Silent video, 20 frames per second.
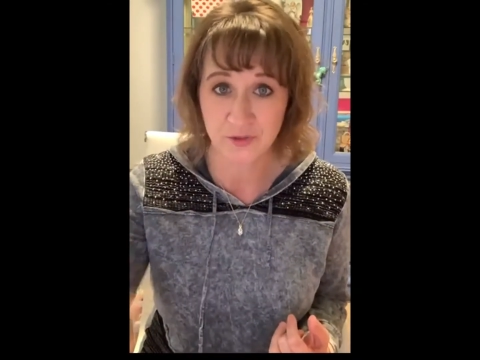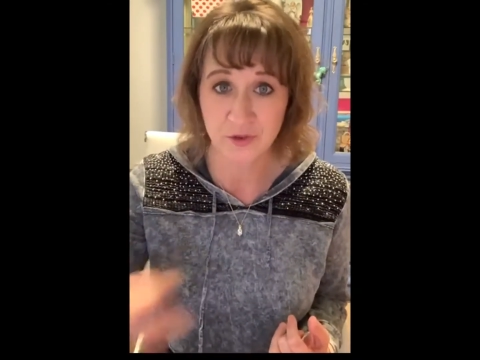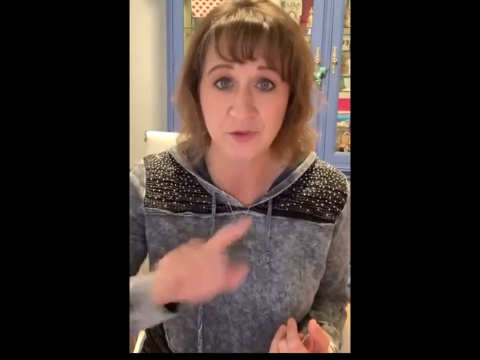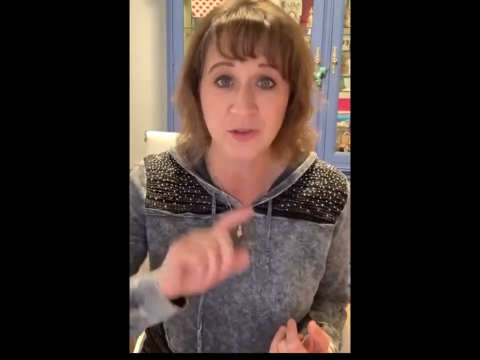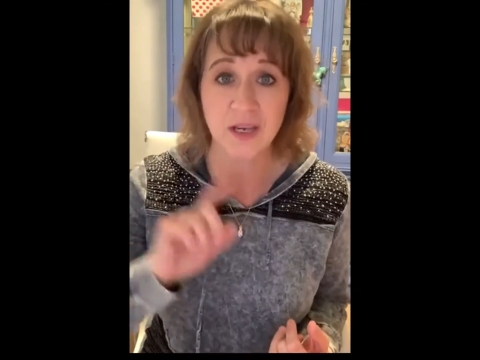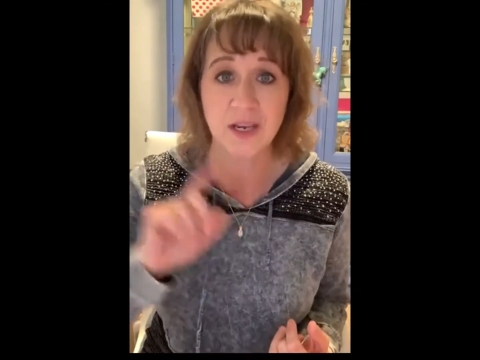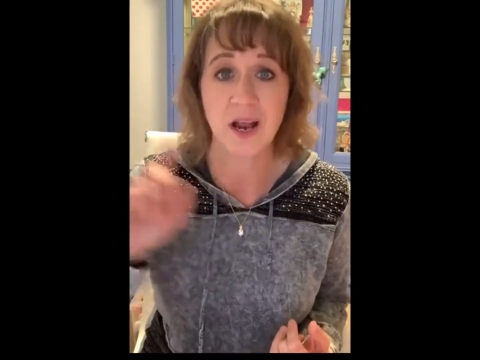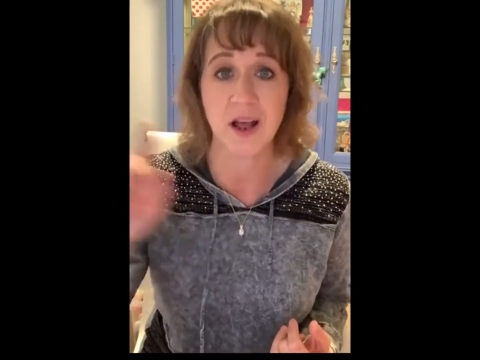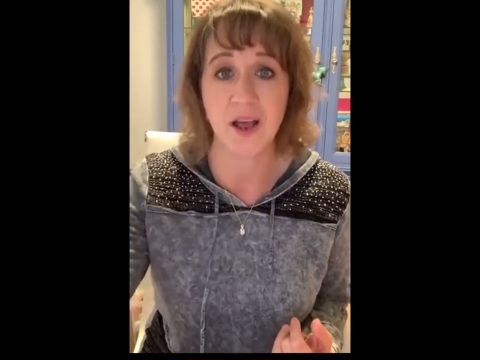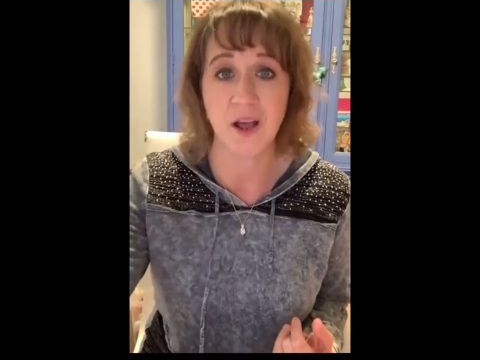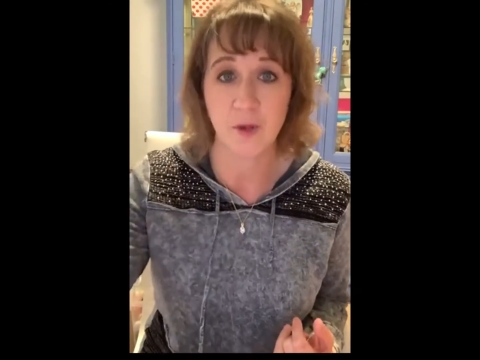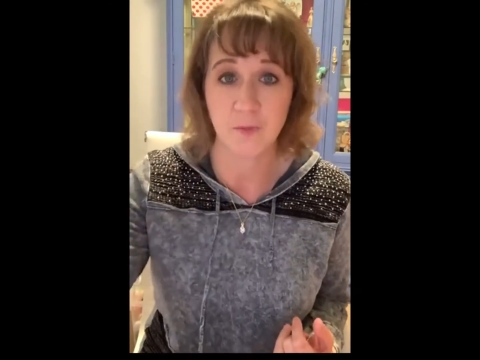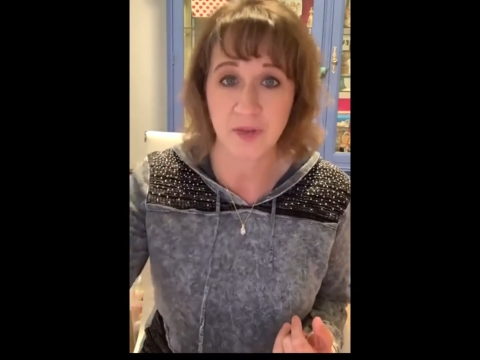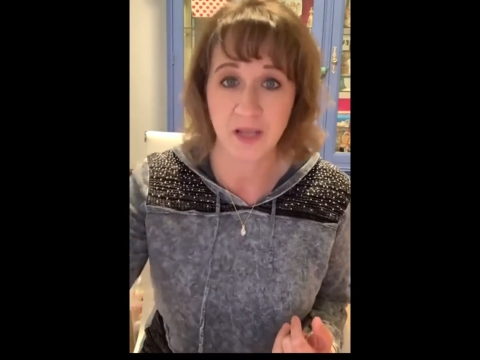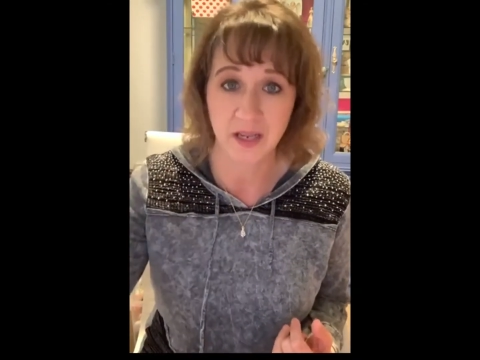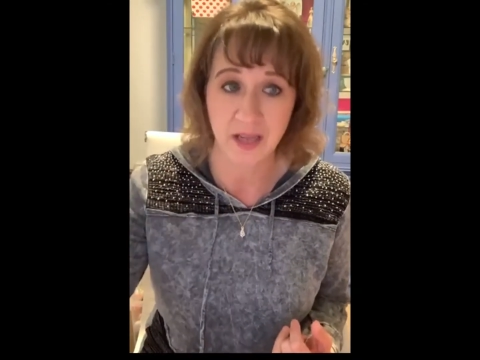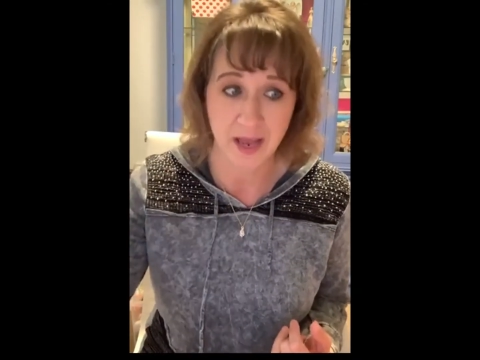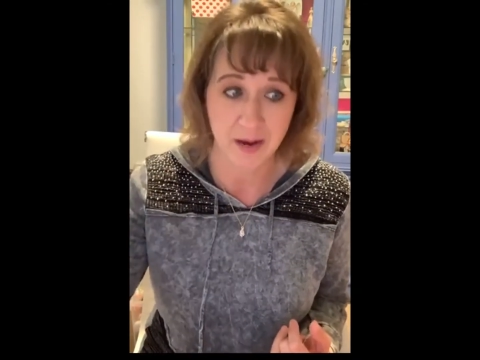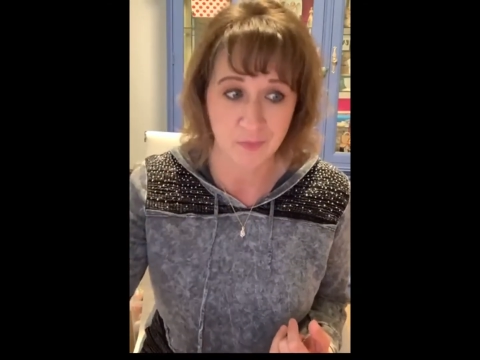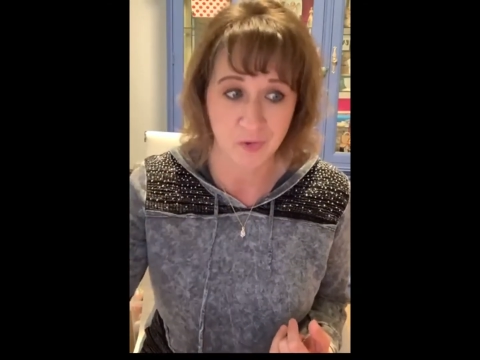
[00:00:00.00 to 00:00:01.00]
You cannot help
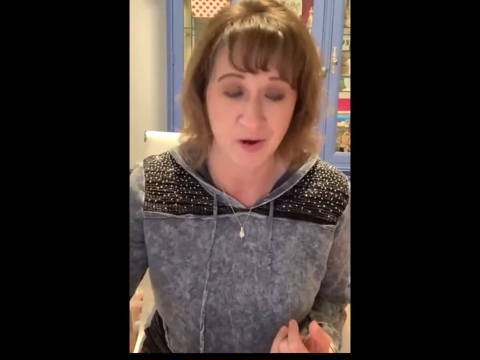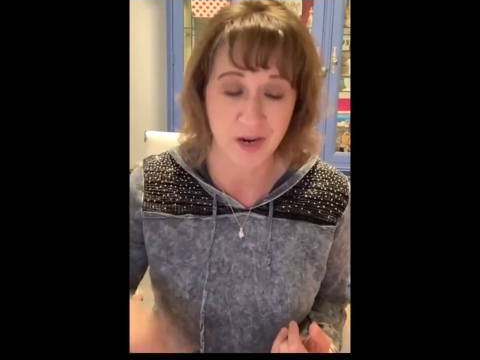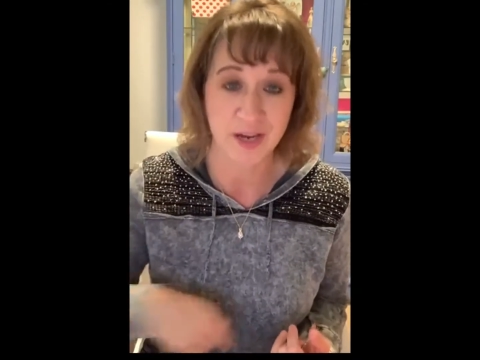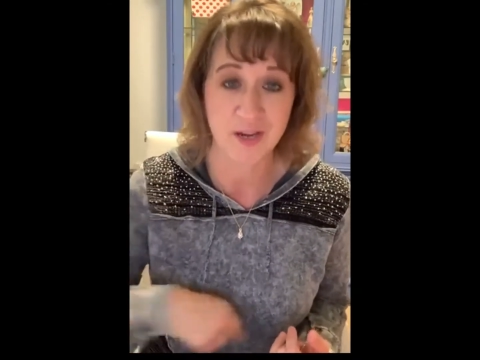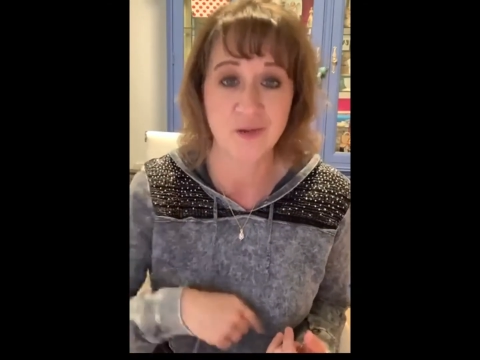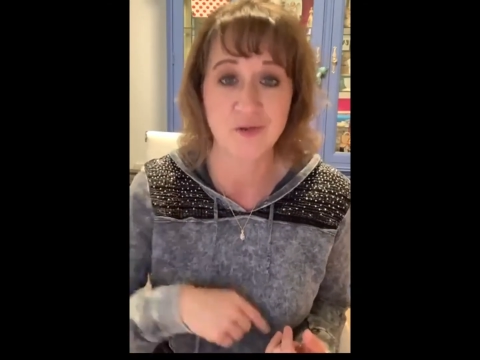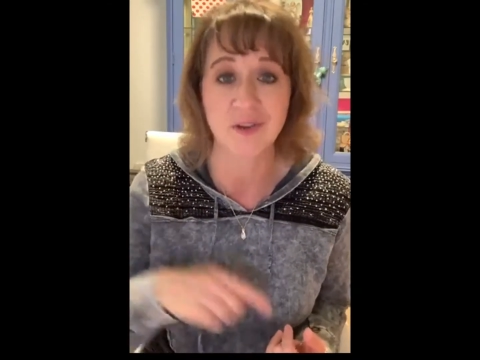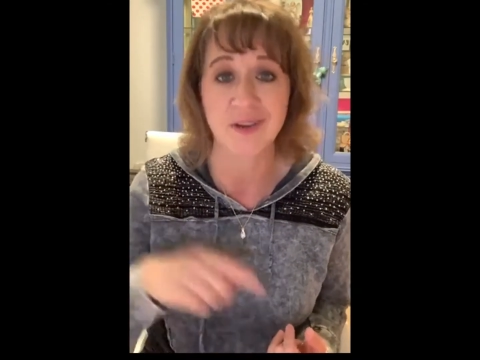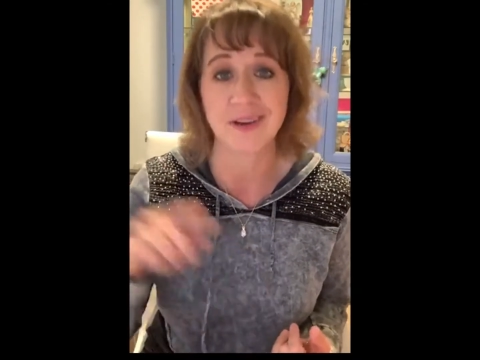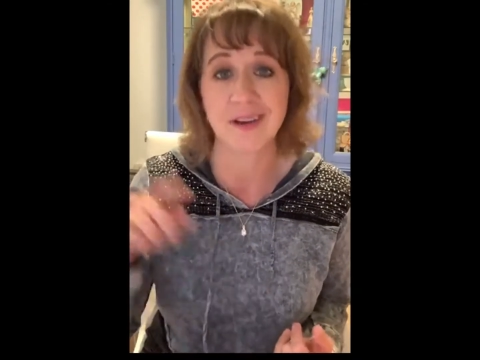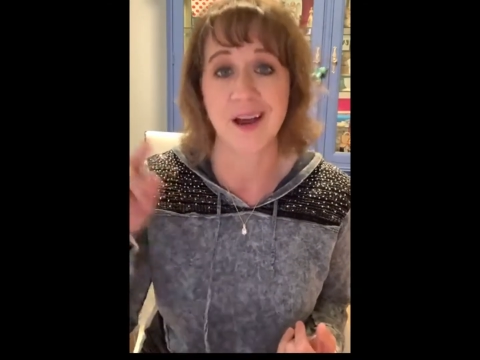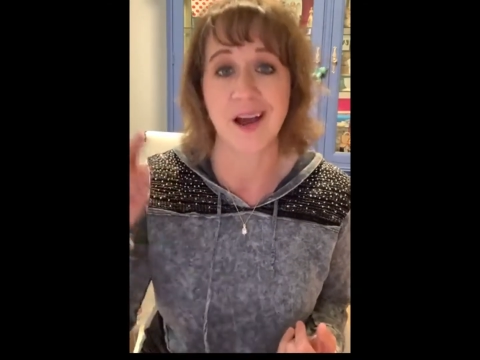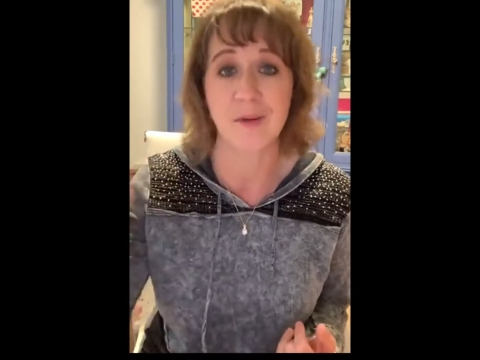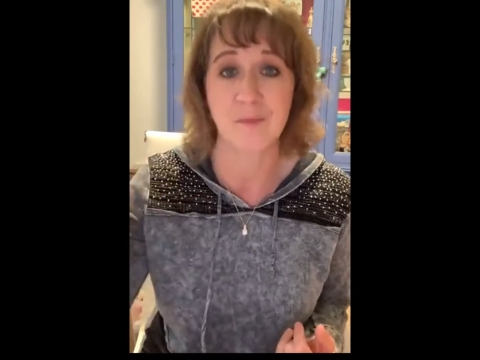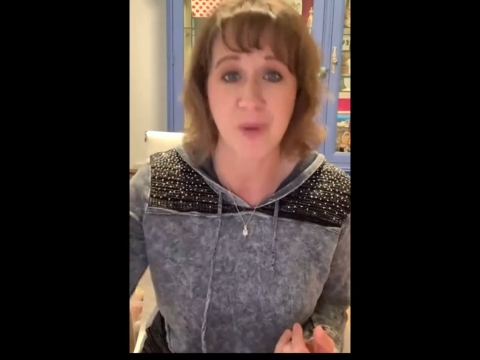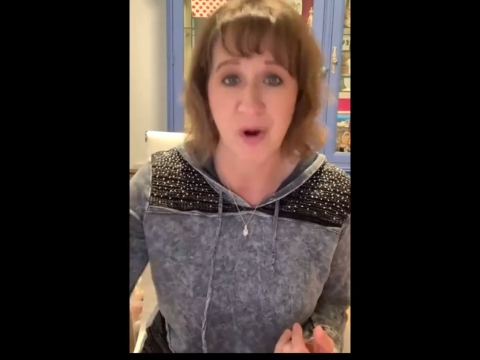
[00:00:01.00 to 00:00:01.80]
collaborate. You cannot